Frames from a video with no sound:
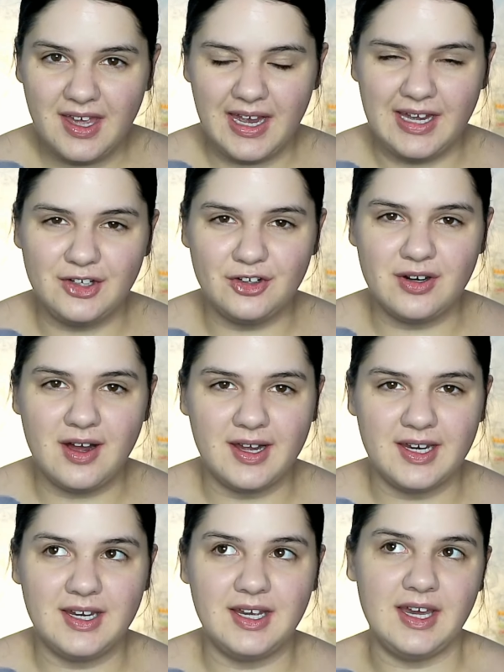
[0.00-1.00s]
and you're not
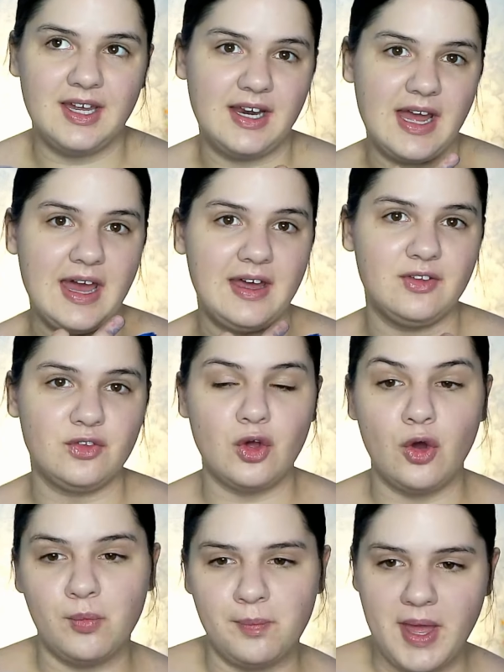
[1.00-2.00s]
gonna get as
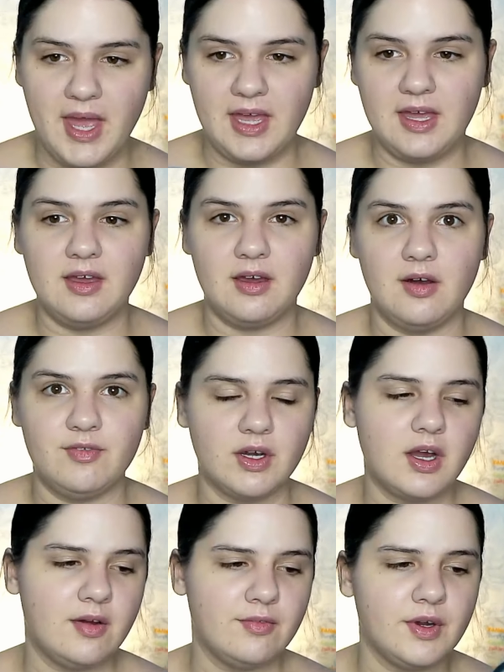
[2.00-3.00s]
opaque of a
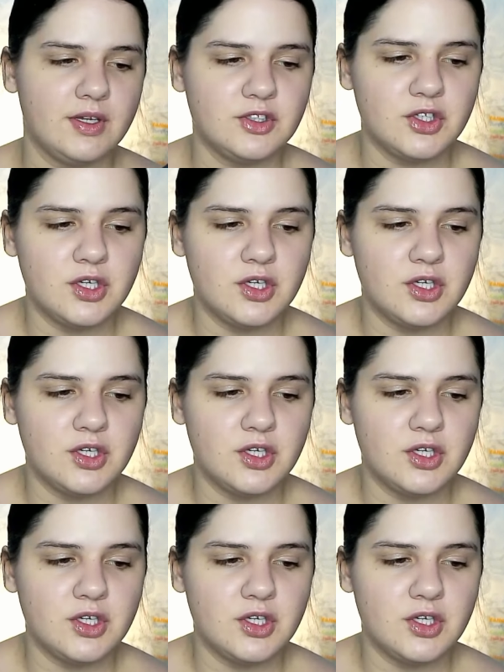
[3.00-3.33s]
coverage.